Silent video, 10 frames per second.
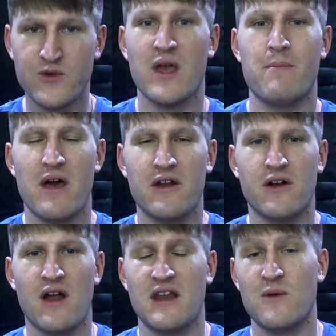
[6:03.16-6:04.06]
you get better."
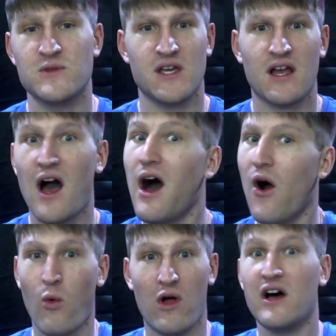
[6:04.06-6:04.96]
And he was like, "Well,